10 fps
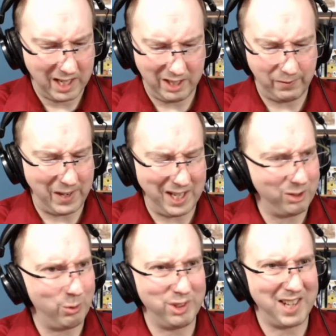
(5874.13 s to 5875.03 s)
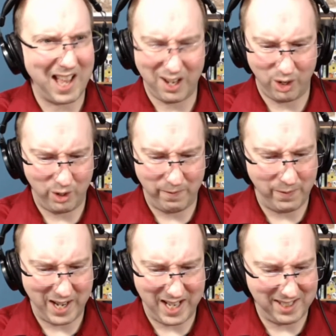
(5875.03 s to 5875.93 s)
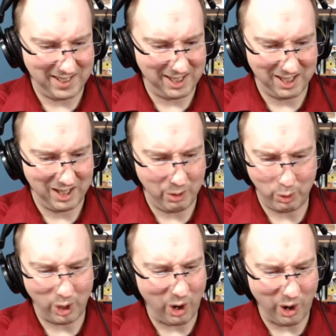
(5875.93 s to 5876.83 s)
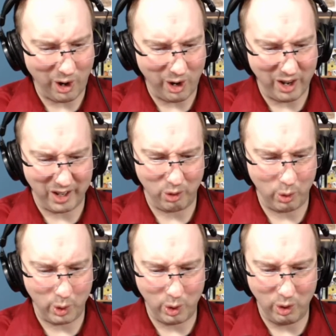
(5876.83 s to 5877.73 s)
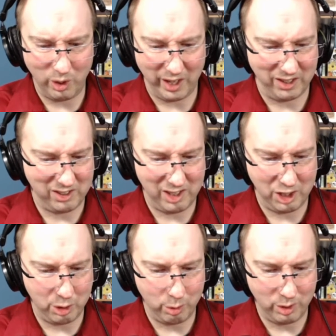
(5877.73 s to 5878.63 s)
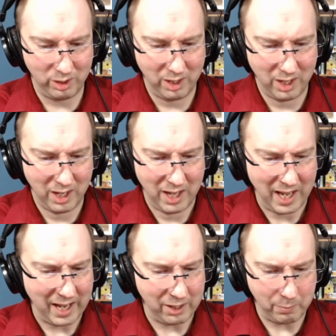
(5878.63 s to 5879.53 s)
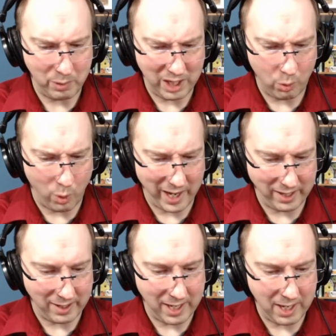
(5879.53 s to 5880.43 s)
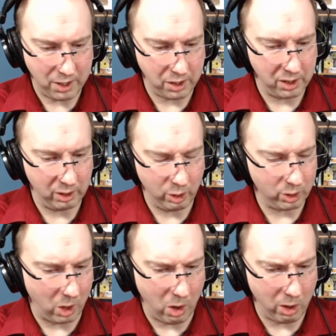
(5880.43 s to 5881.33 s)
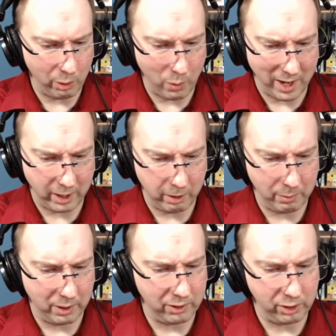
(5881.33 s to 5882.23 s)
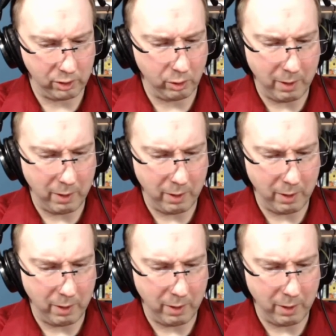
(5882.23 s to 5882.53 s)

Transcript: His face was not a good face. It was hard and cruel and sensual, and his big white teeth, that looked all the whiter because his